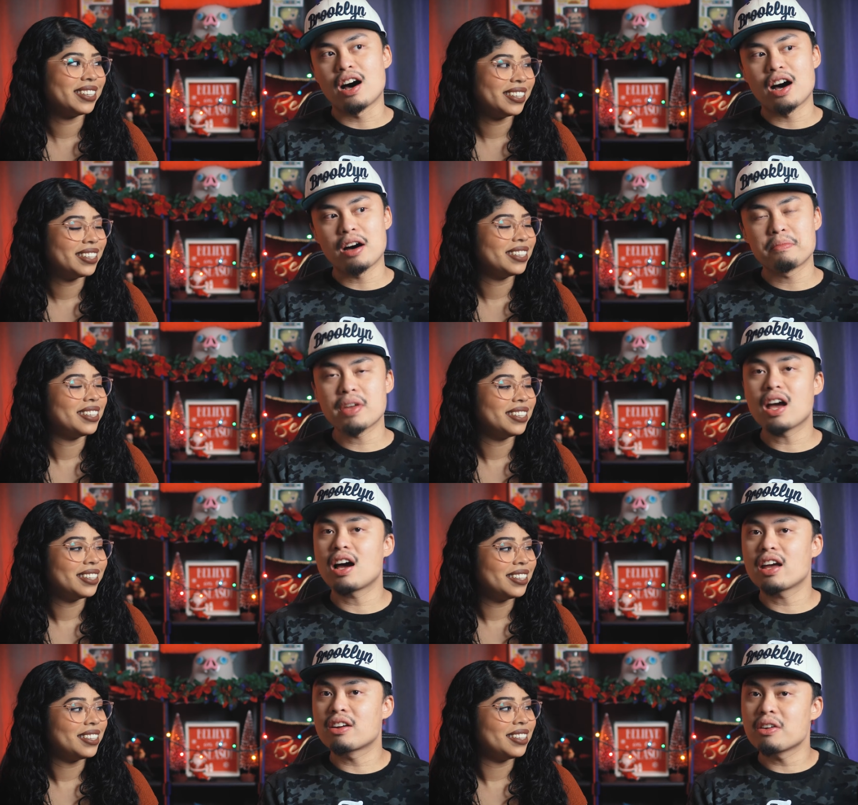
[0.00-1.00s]
Speaker 1: um, yeah,
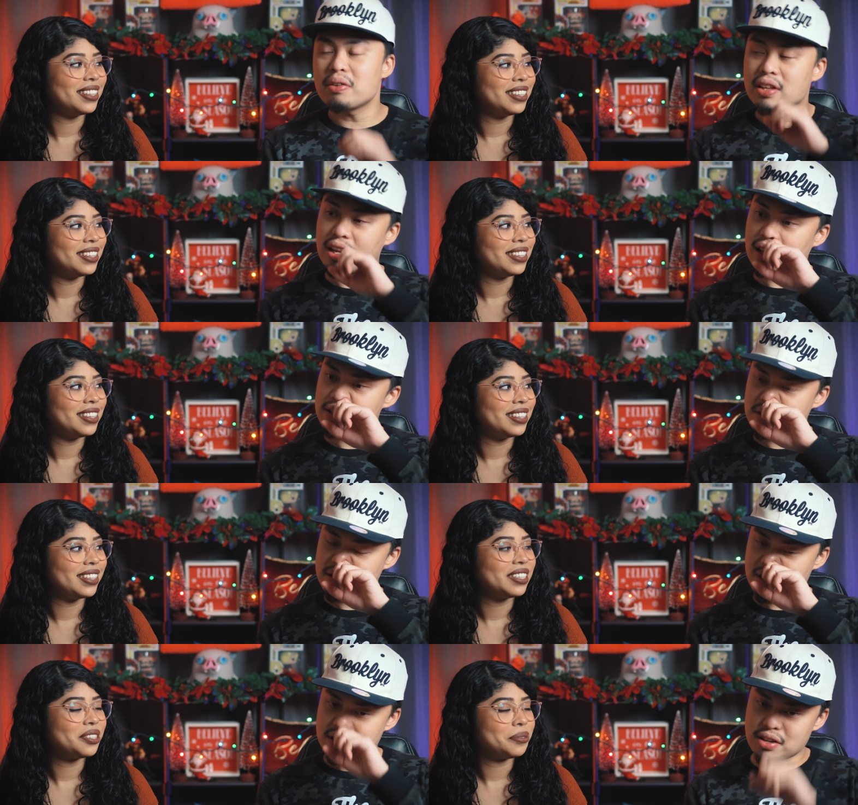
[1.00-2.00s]
I agree with that. That's
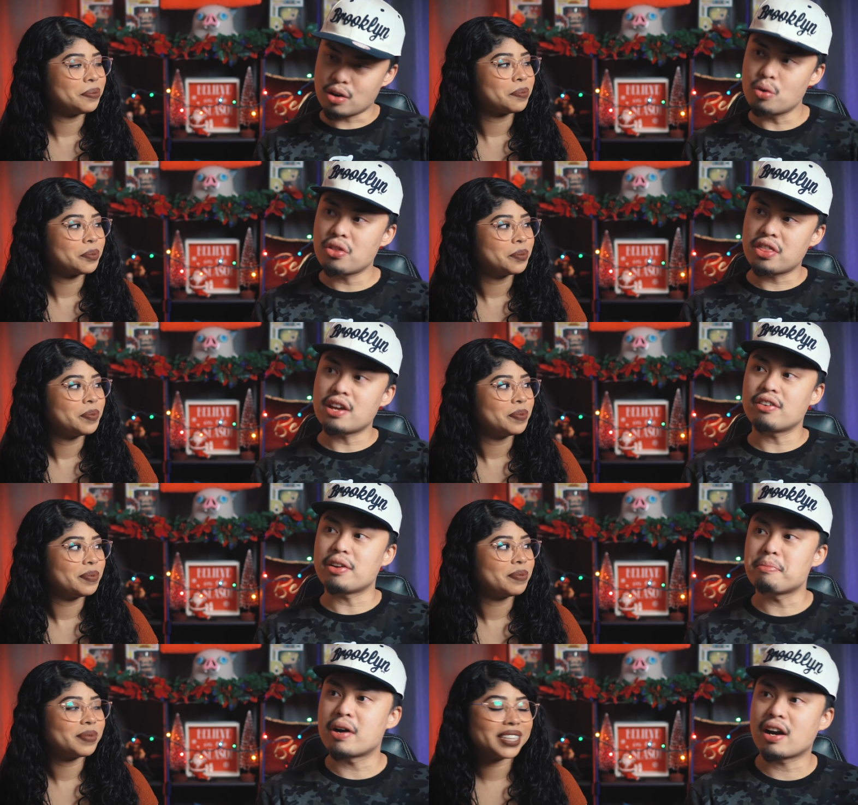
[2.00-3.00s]
that's a cool
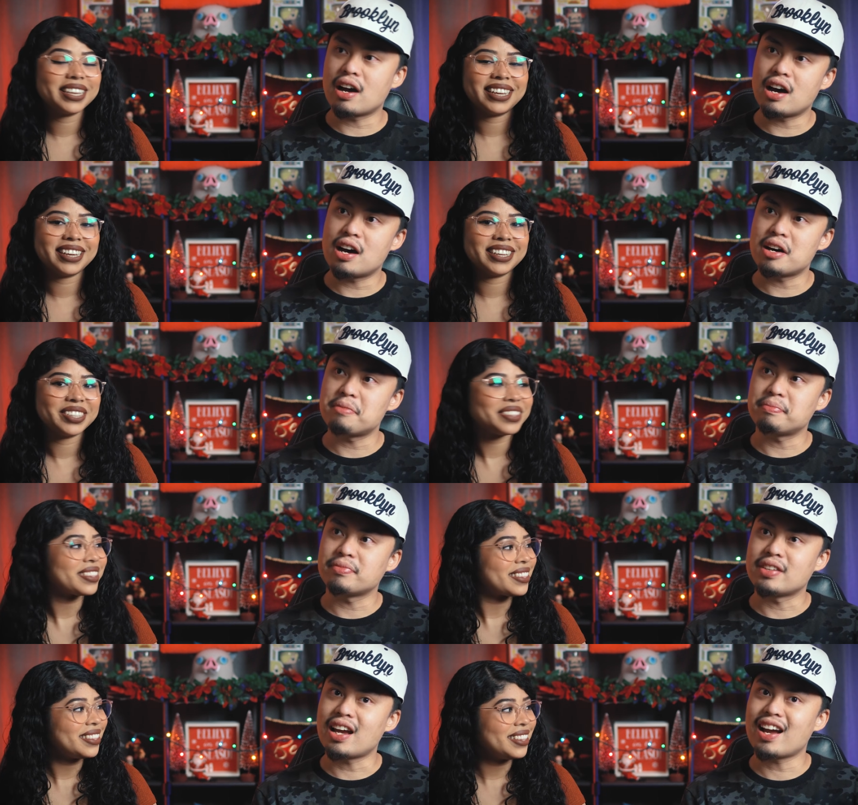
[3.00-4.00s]
theory. But um,
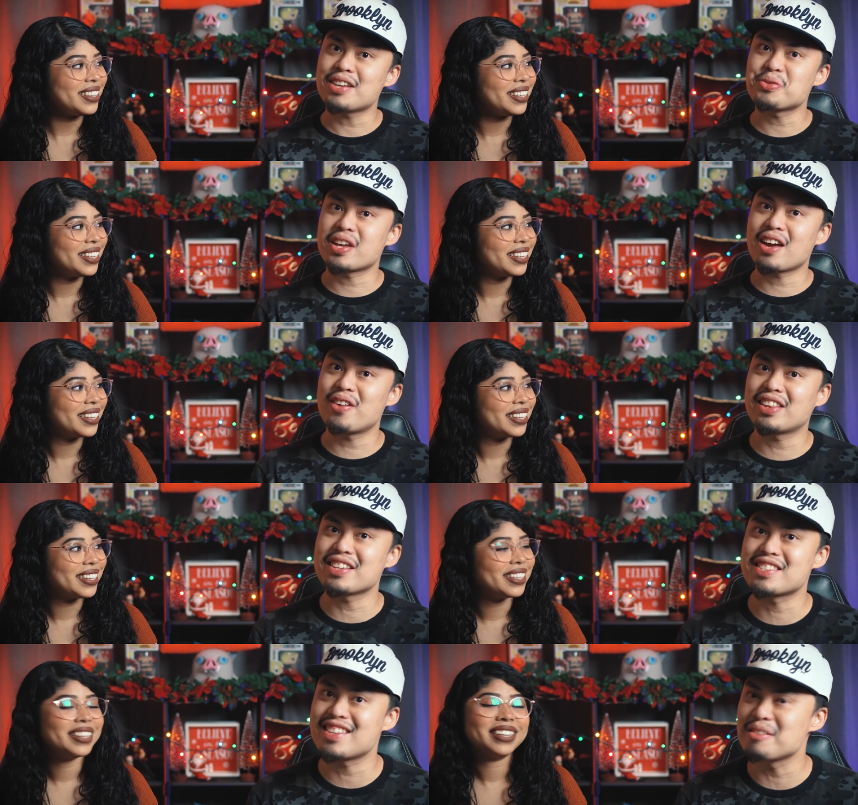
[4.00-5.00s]
yeah, yeah guys, we can't wait to
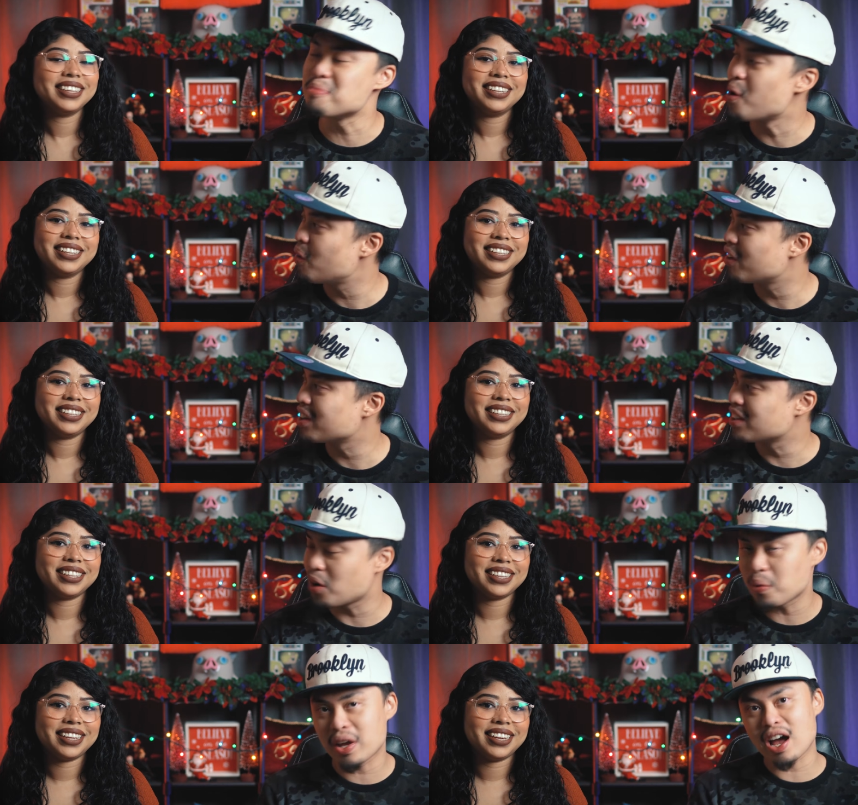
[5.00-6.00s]
see more. You know,
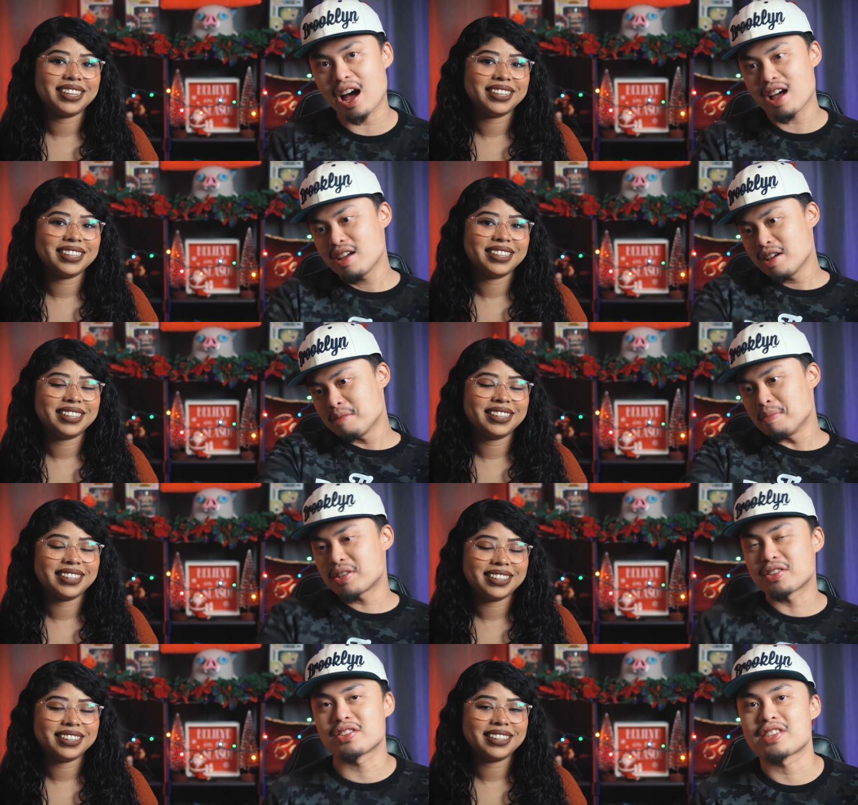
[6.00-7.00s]
yeah. we got
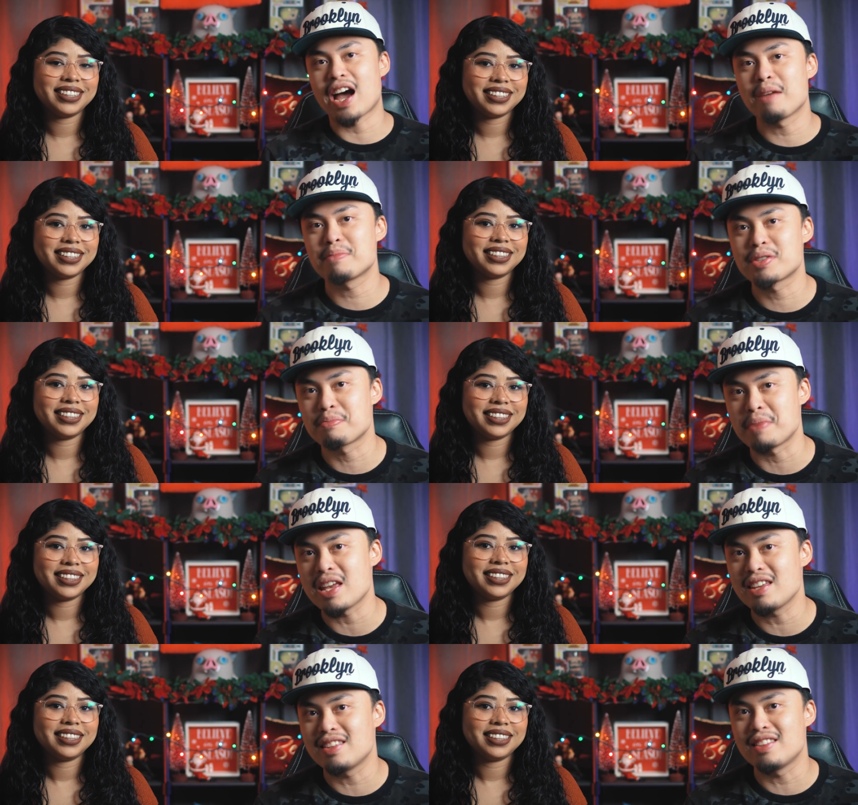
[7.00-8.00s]
Mr. Time
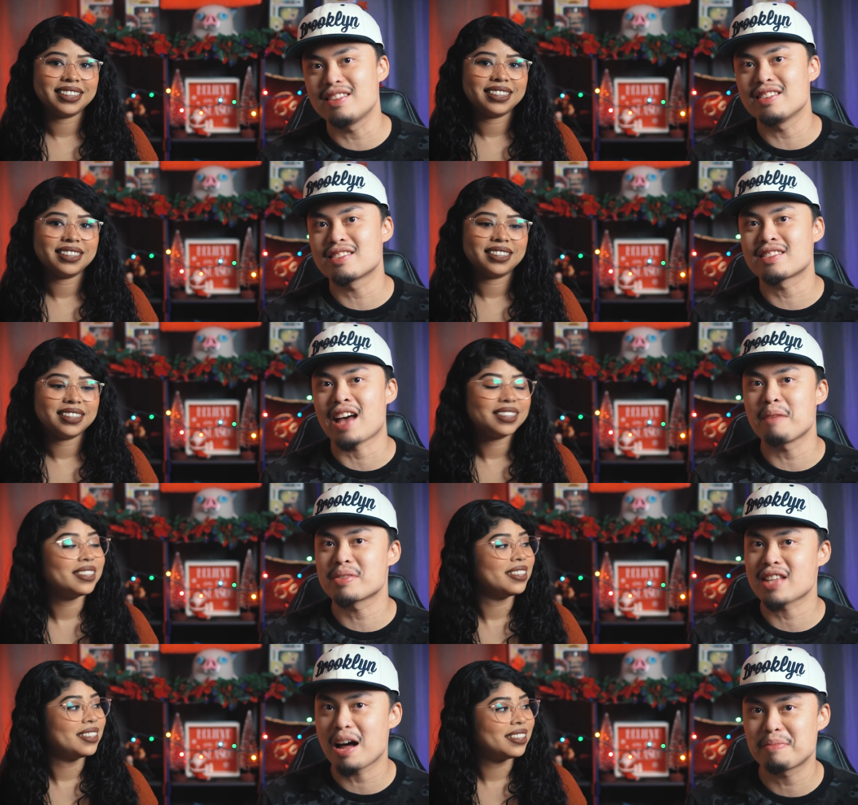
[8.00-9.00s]
Speed, time
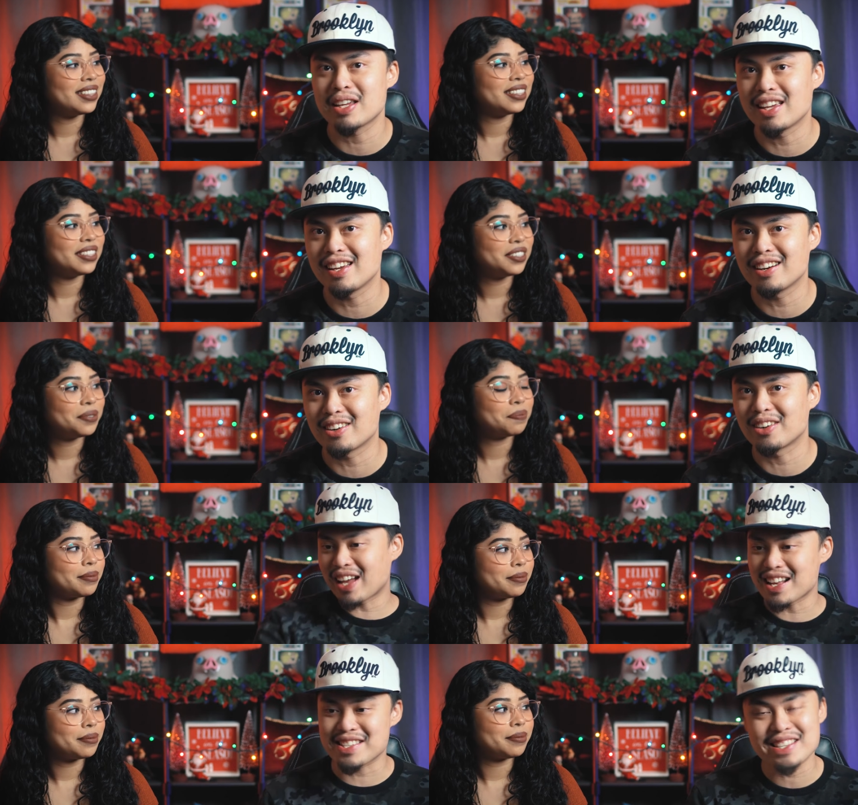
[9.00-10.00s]
stopping here. We
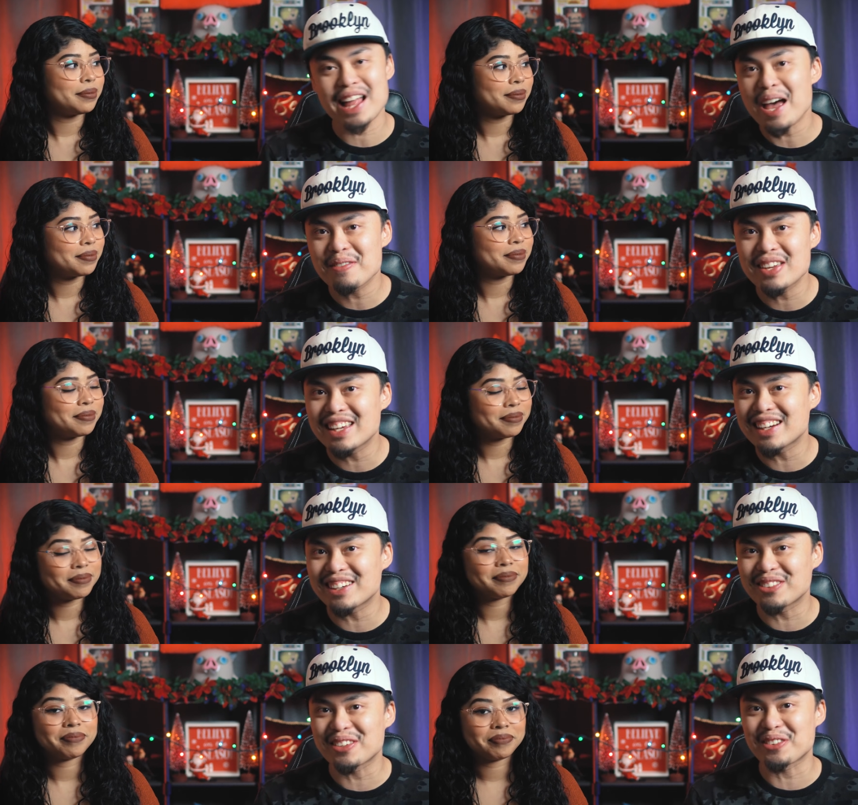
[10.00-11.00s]
got slime
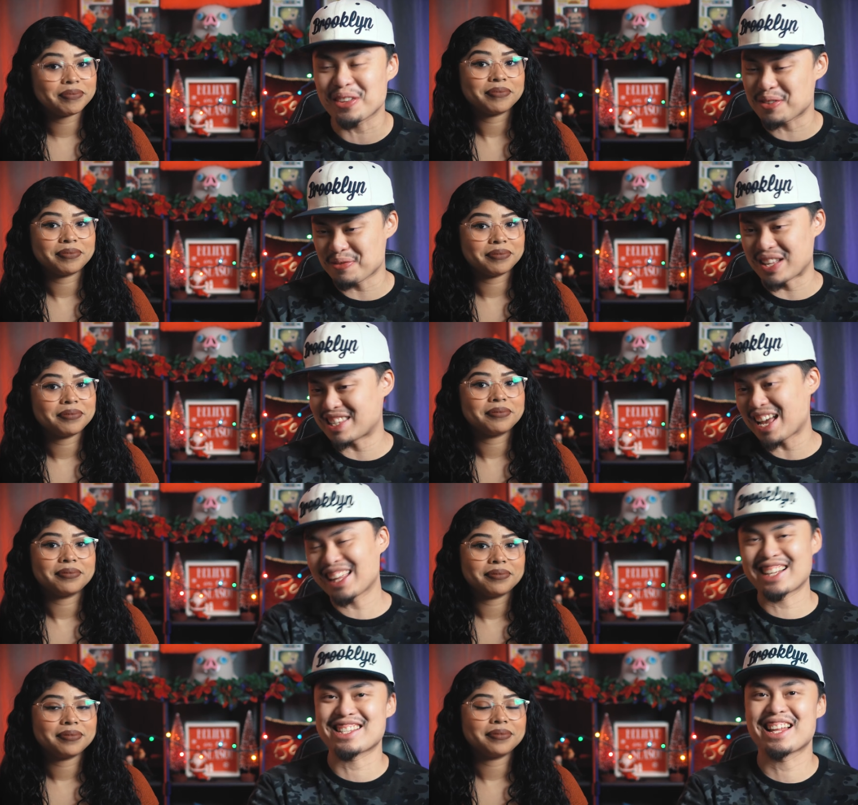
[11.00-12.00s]
here with this
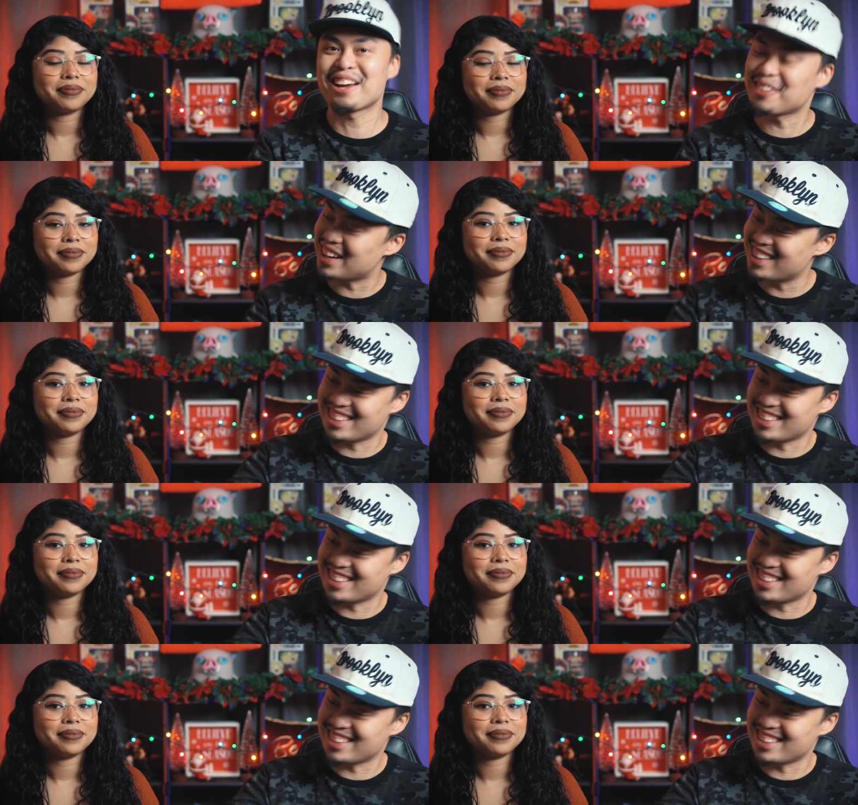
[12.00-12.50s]
metallic slime